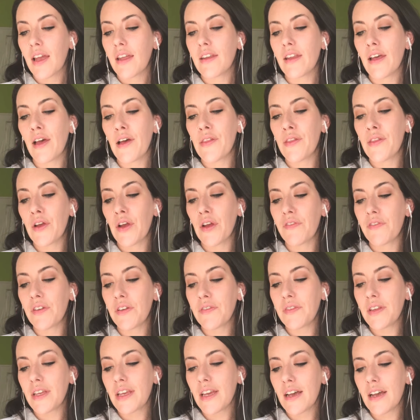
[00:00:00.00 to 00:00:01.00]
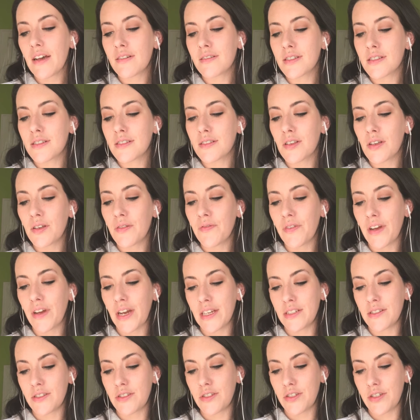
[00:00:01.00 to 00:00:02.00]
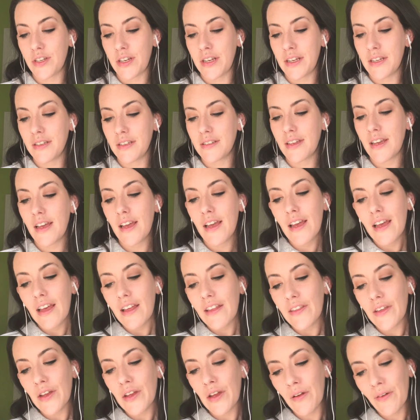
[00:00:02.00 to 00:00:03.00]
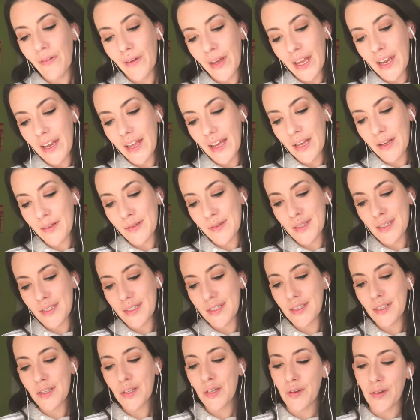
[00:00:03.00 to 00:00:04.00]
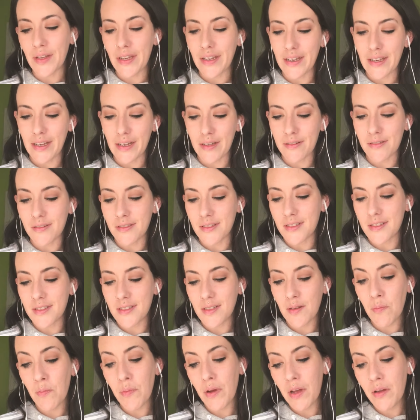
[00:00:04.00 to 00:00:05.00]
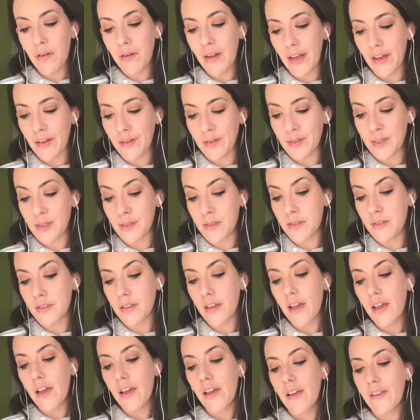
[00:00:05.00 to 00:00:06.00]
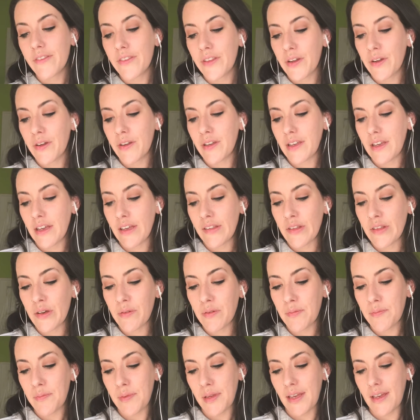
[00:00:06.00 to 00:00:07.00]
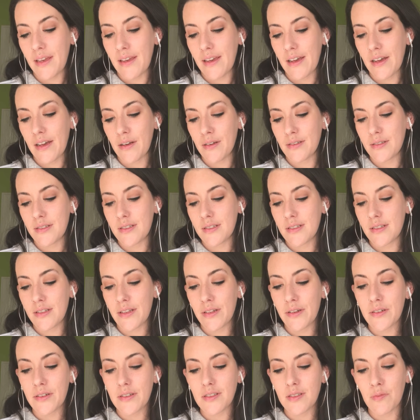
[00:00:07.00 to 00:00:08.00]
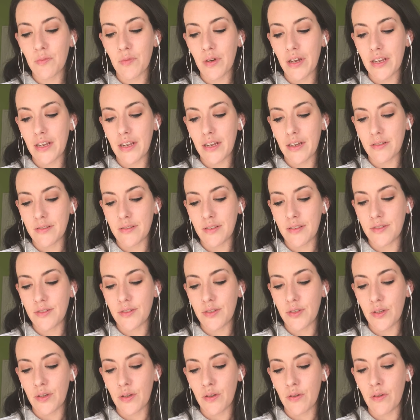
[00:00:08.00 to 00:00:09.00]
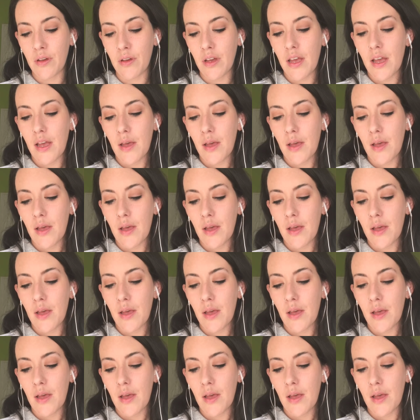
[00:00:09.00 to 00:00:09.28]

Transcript: Now there are 50 houses on Vine Street. There are red houses and green houses and brown houses. There are yellow and pink houses, and there are some white houses too.